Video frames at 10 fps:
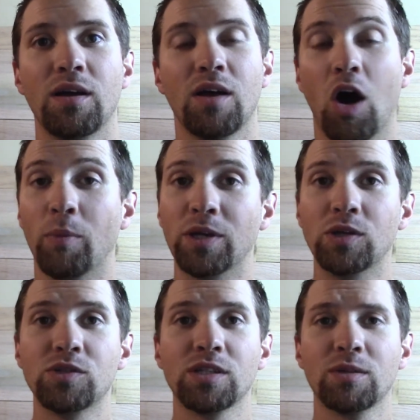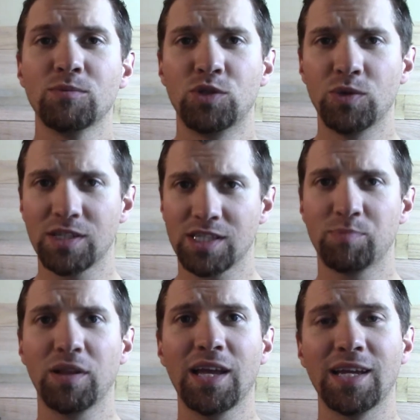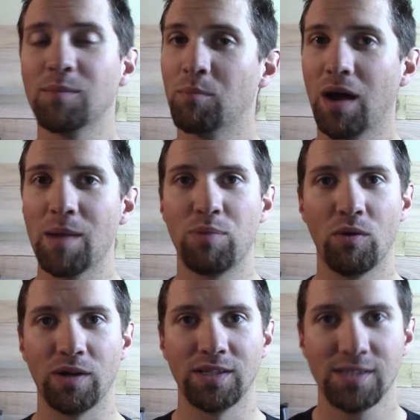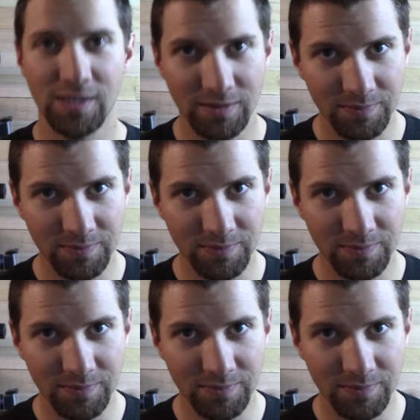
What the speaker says: I'll be using them to explain my points.